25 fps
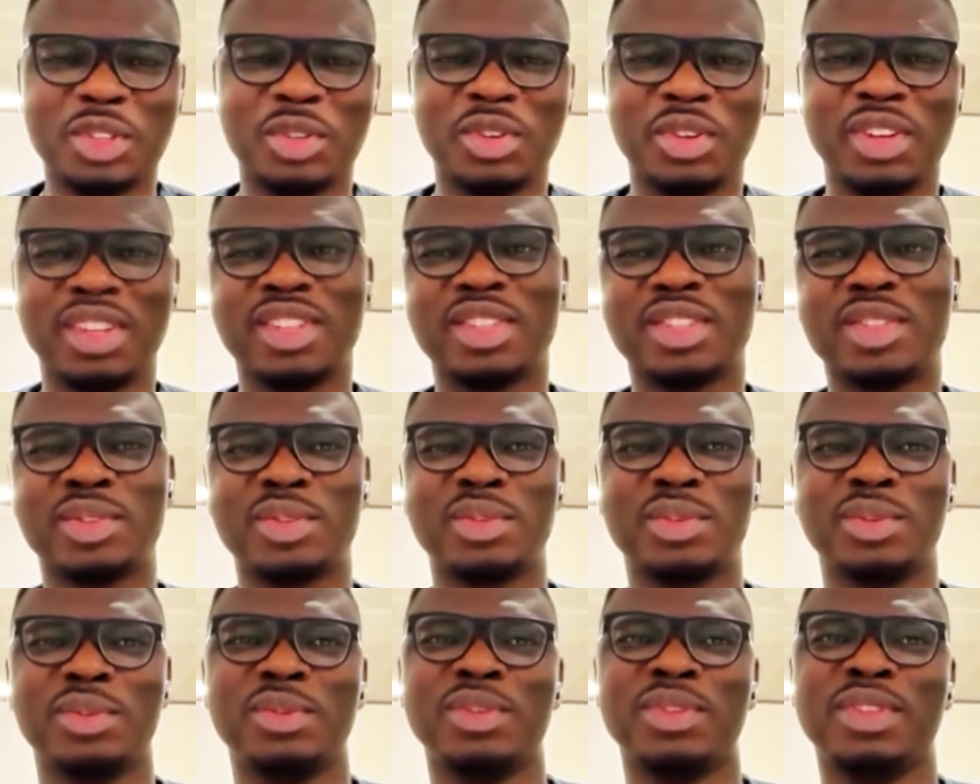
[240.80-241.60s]
straight
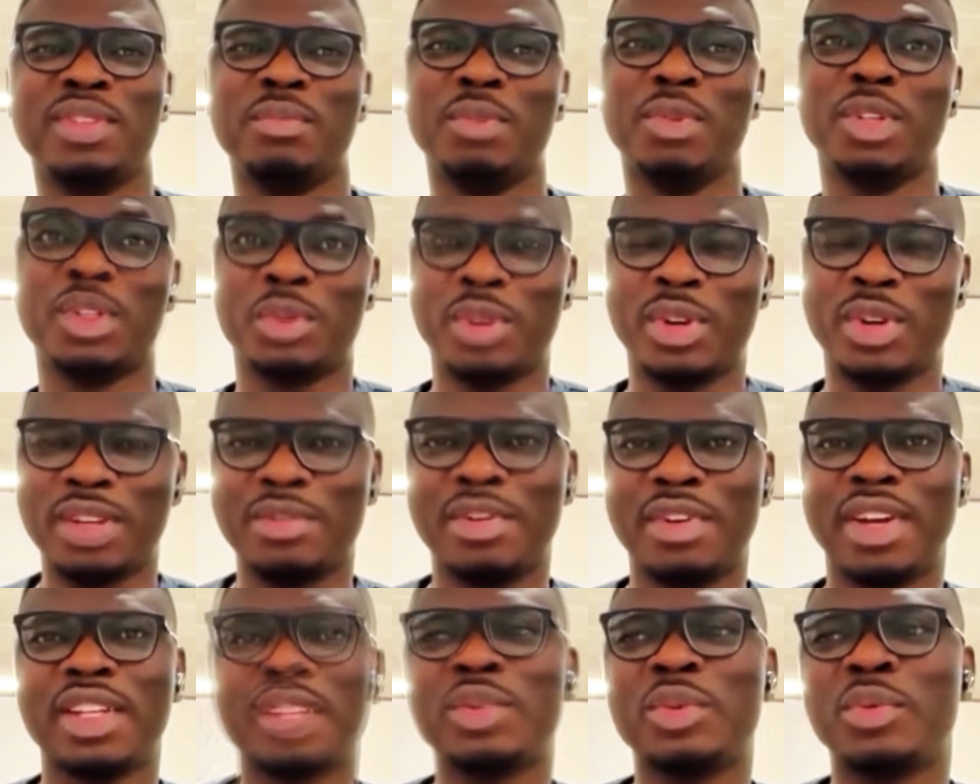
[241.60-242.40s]
to the most
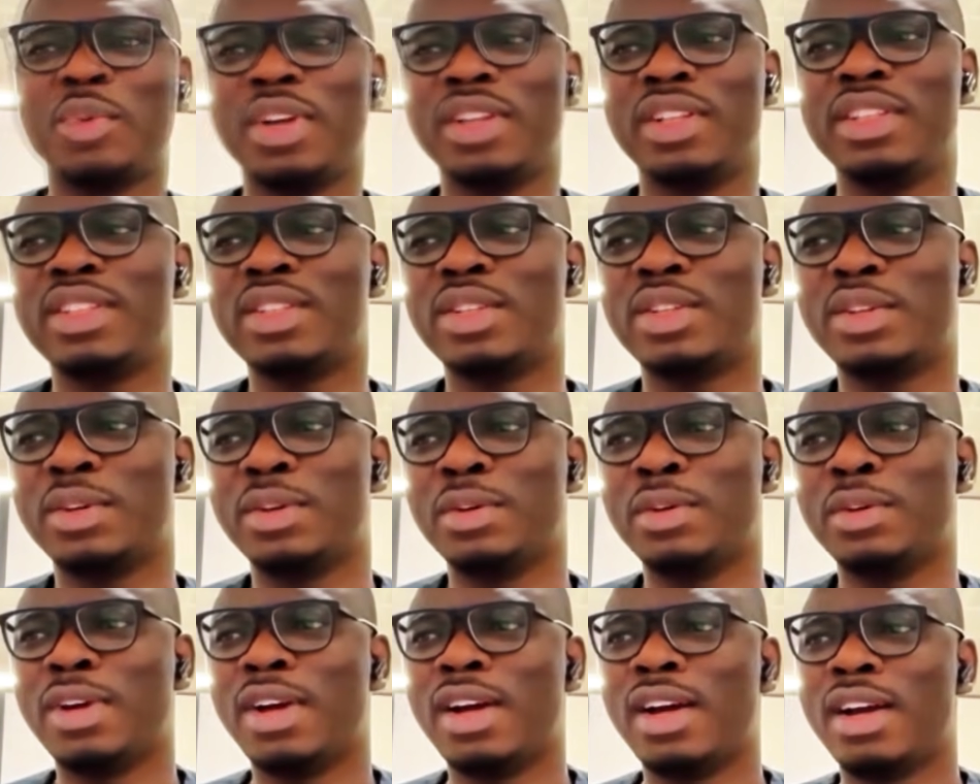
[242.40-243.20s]
relevant one.
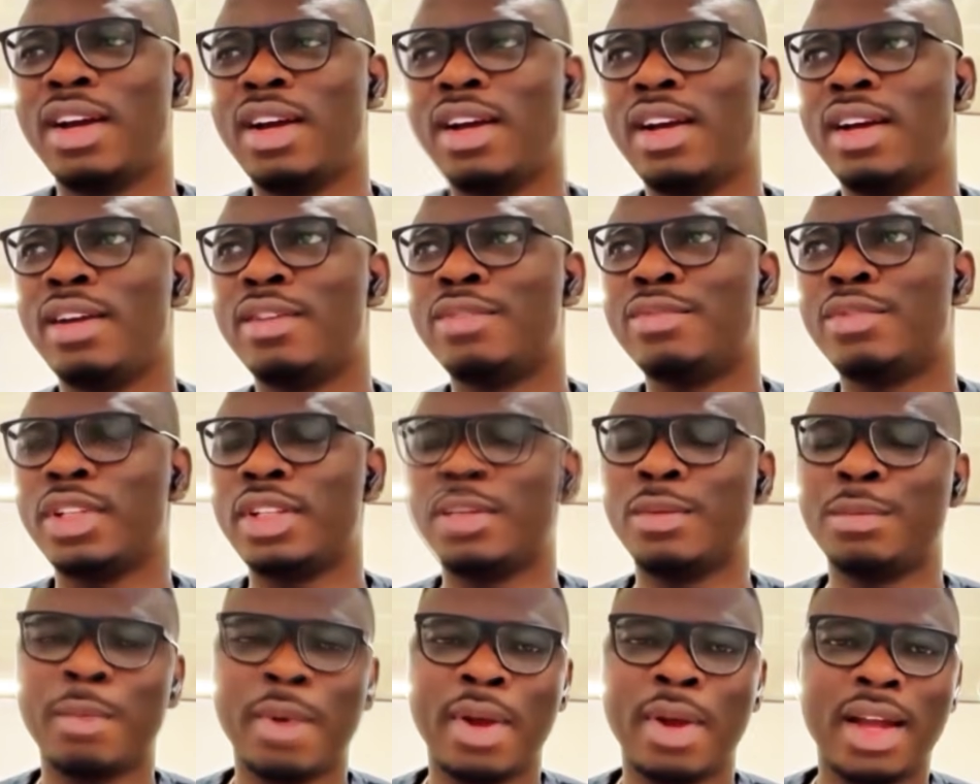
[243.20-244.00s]
So
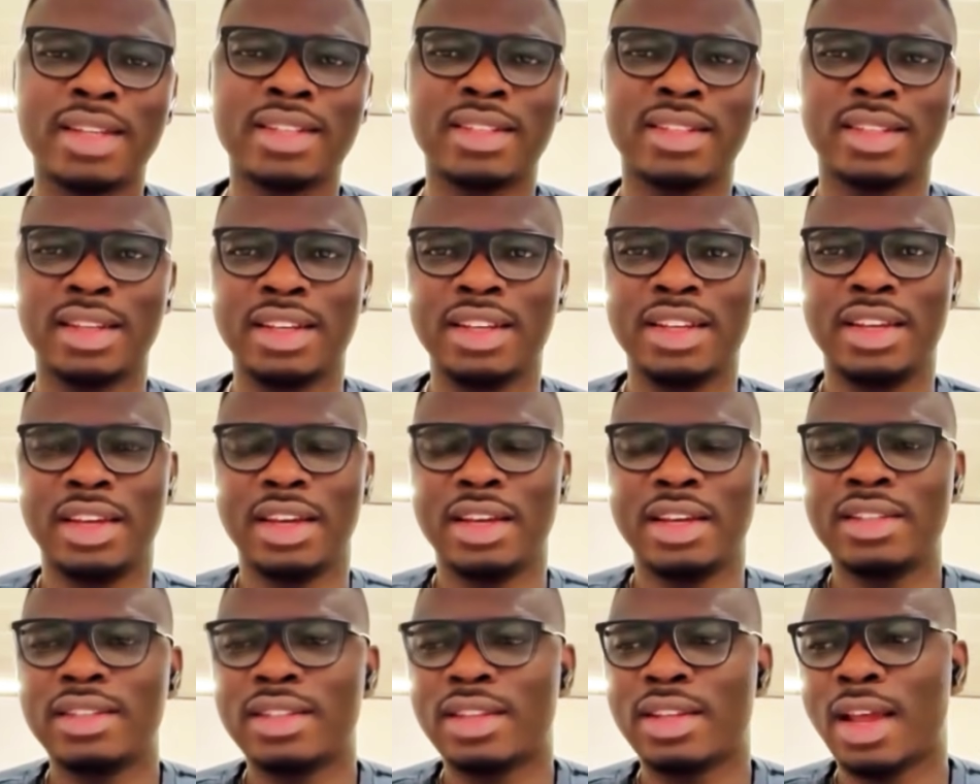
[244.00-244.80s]
for the past 10
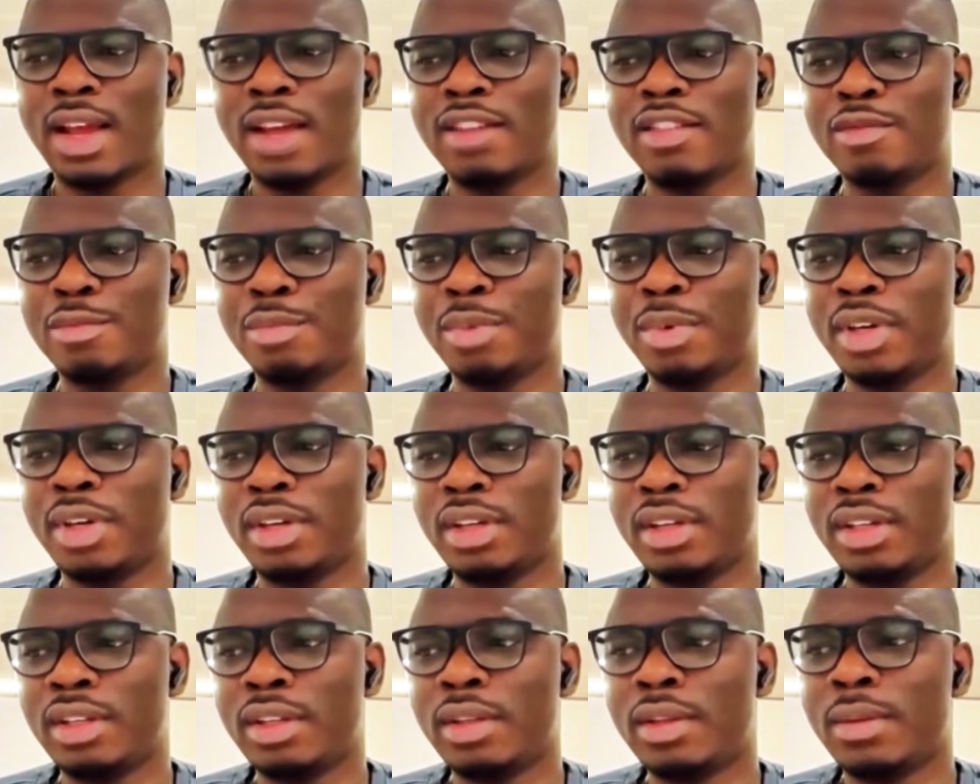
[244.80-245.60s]
years, I've
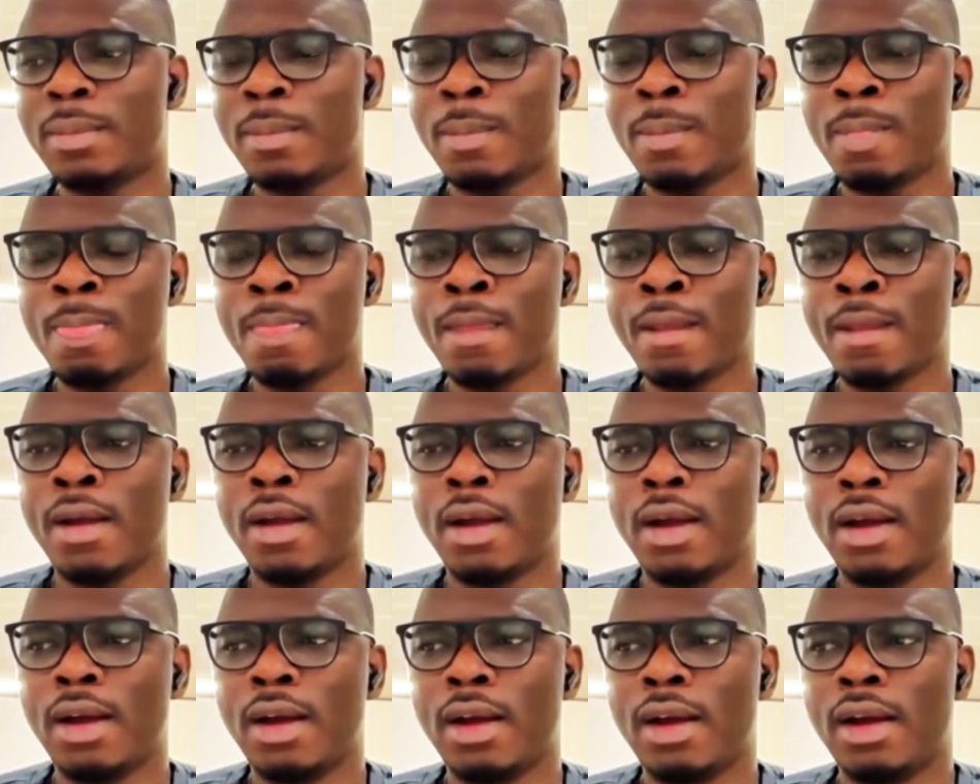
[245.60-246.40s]
been
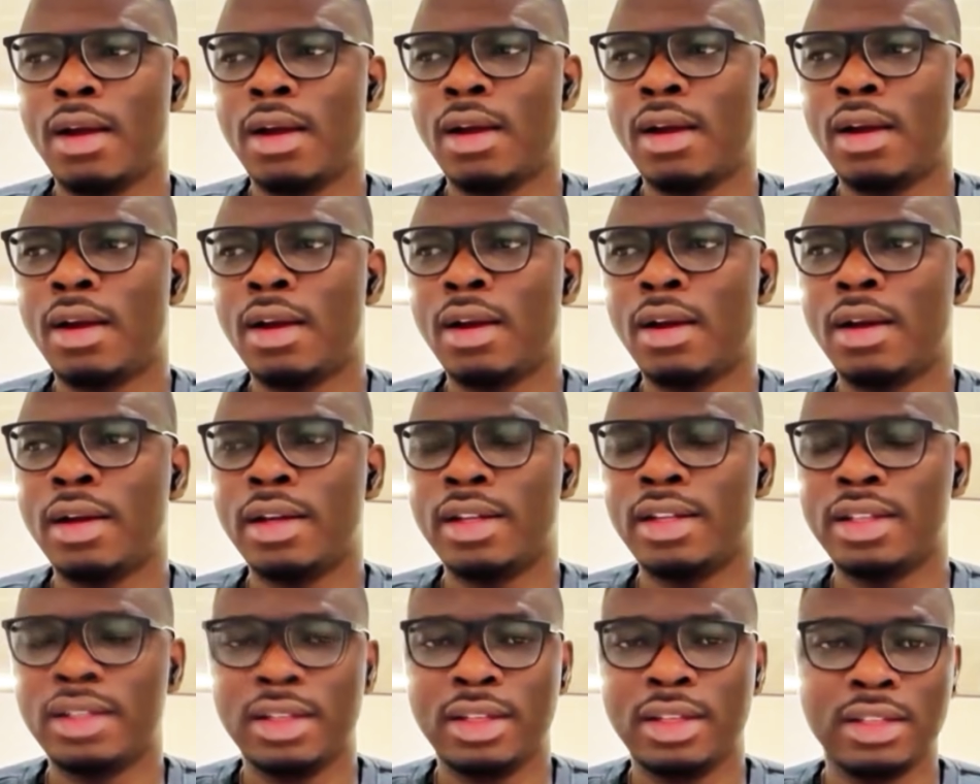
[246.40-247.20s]

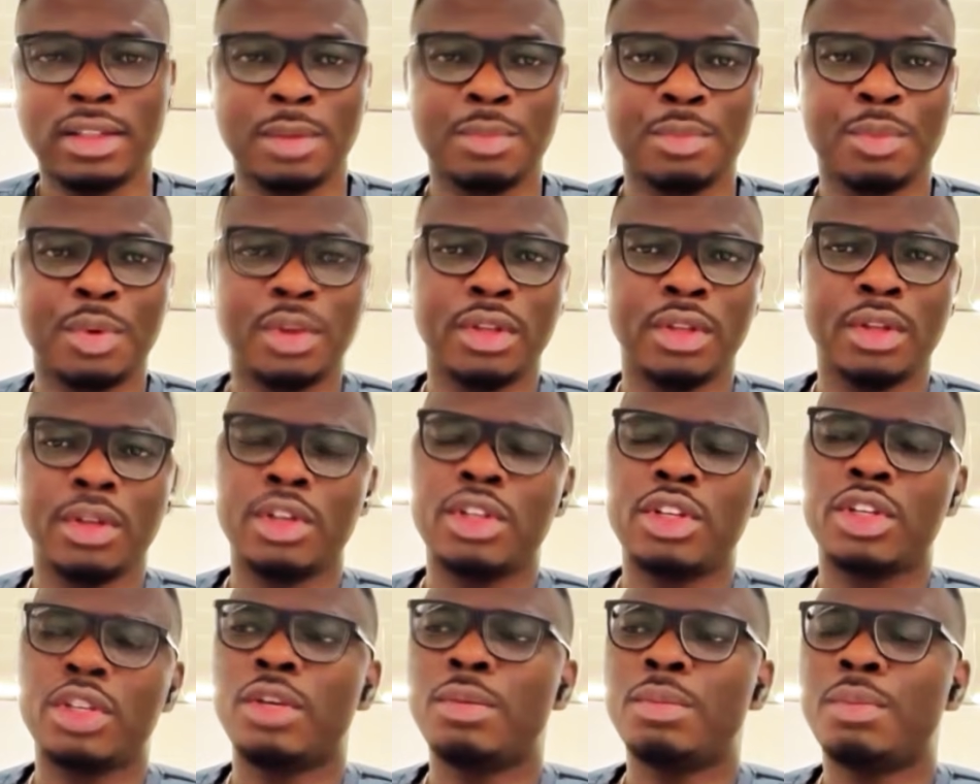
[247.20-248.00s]
in
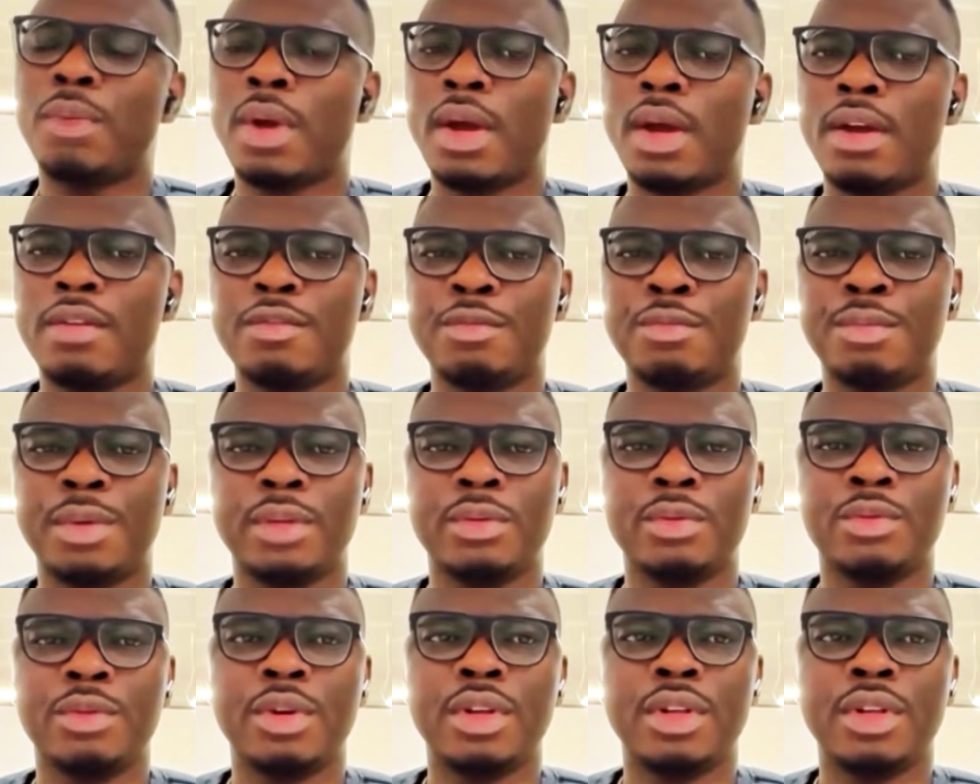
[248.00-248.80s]
entrepreneurship. I've
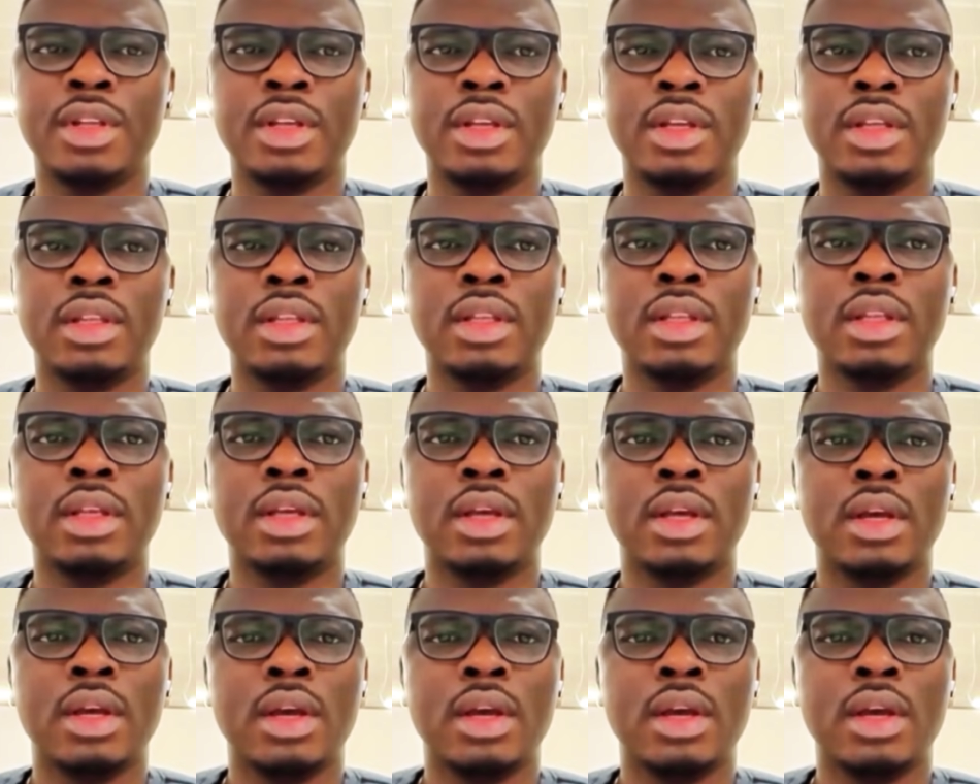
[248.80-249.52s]
been running